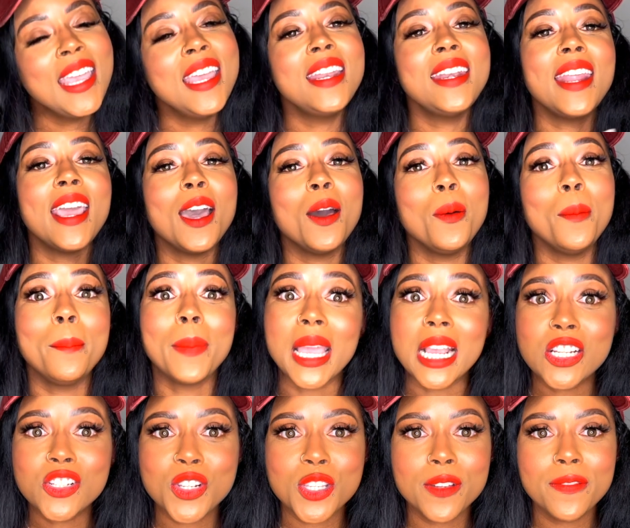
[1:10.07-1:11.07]
Now,
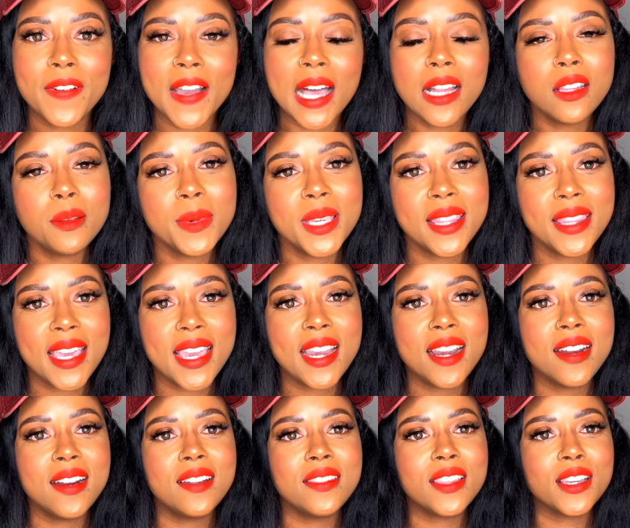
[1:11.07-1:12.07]
make sure you follow me
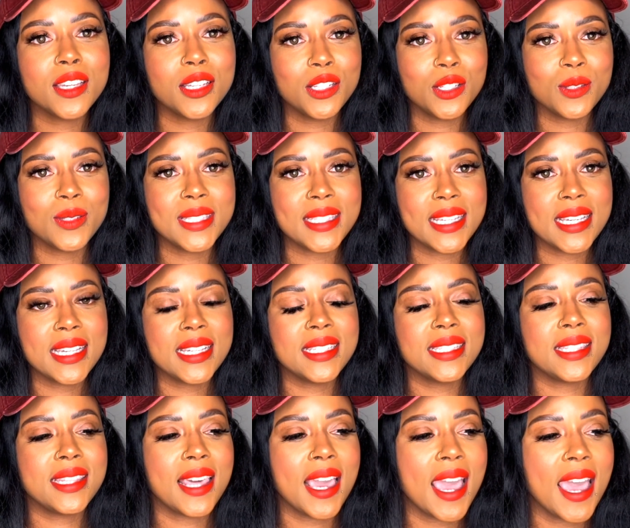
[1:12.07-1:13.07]
there. The good news is
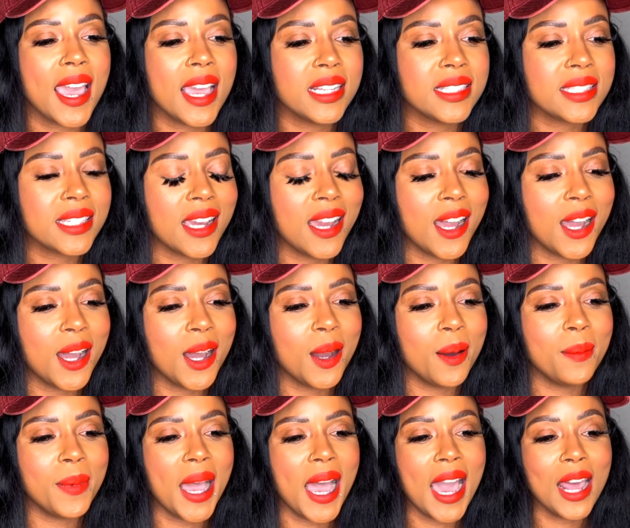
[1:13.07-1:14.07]
that
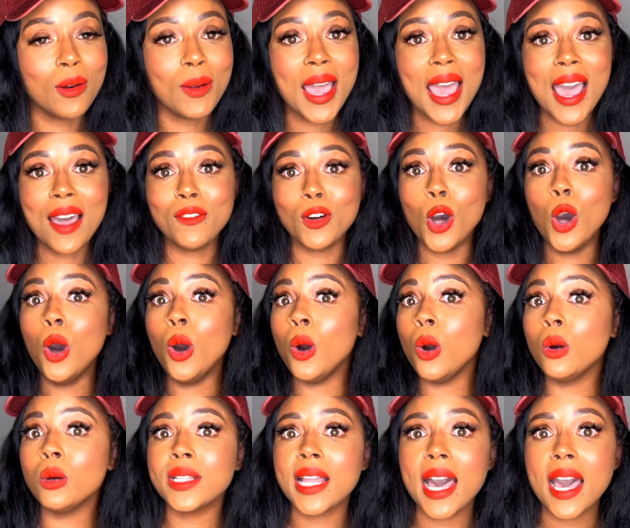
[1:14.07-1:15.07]
um, I don't have a
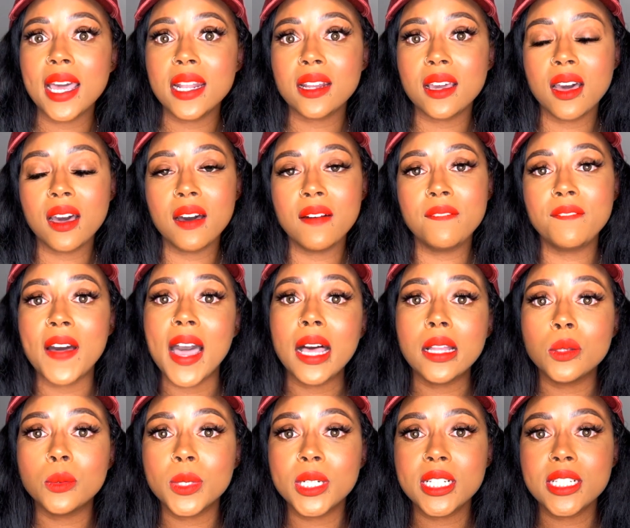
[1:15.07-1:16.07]
whole lot of
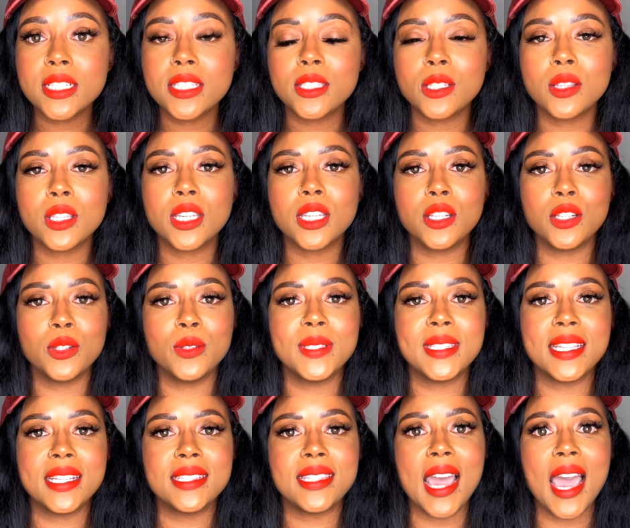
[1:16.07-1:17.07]
followers. So the good news
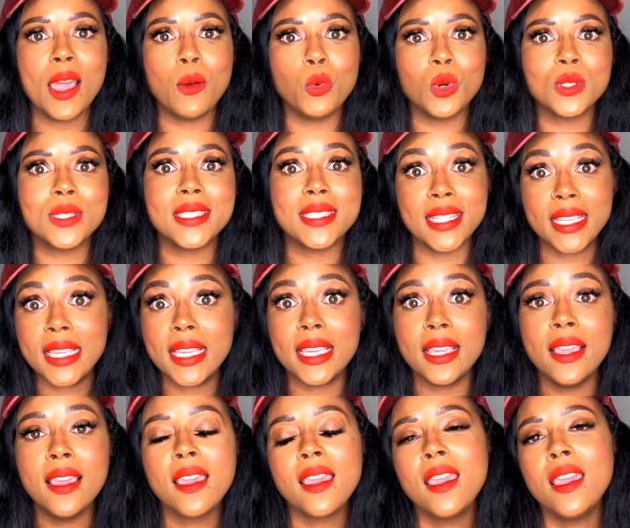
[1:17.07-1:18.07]
is I will
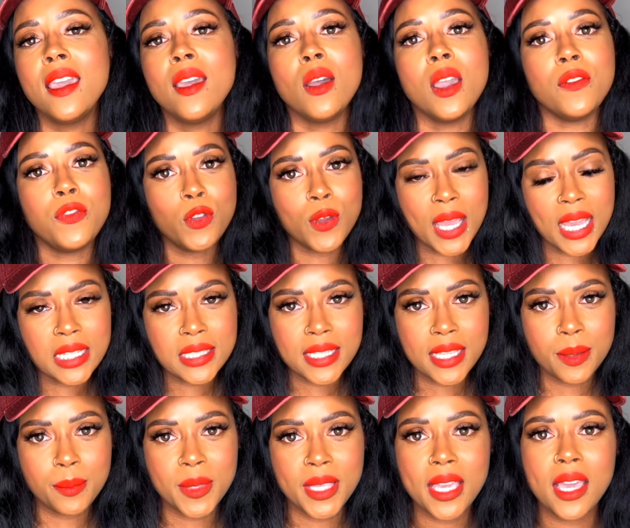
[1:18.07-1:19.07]
see if you guys
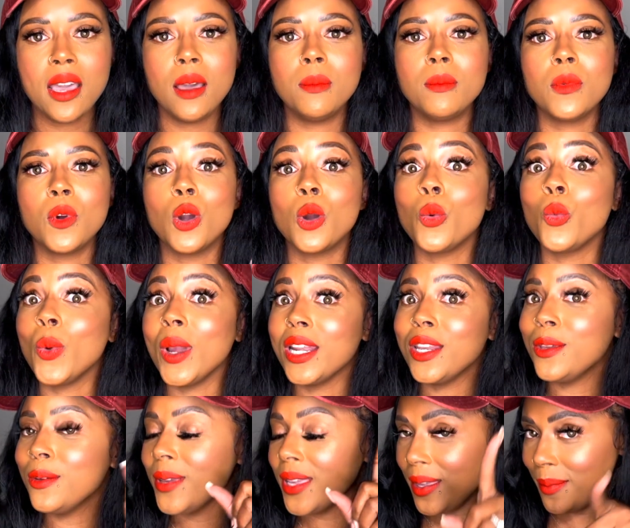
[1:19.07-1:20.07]
hit me up or when
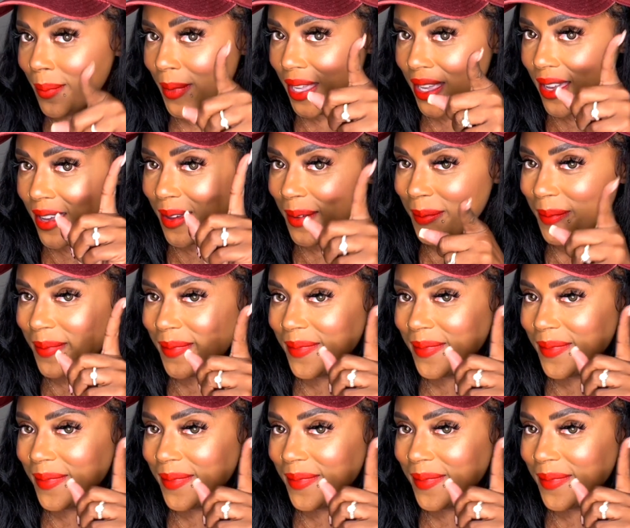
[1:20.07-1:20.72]
you hit me up.